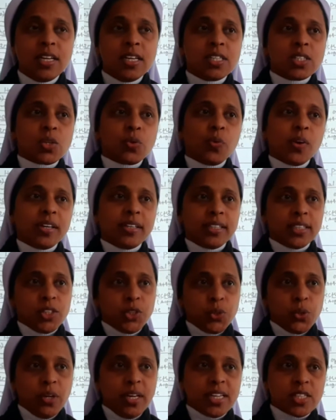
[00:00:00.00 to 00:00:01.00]
So what
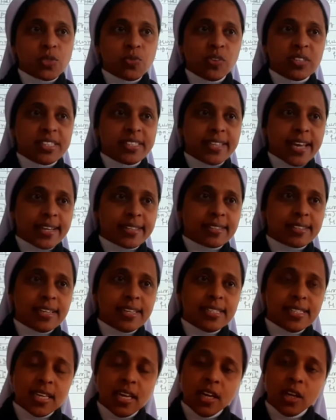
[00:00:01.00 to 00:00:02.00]
Julius von Sachs
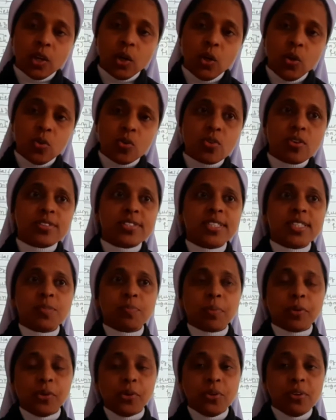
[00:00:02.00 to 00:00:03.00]
says, glucose is
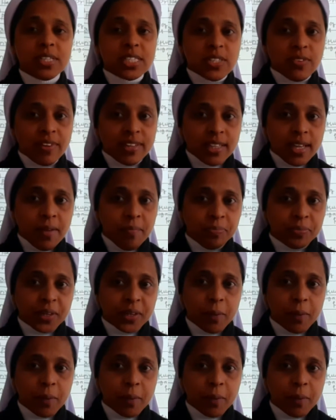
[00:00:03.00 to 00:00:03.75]
produced when the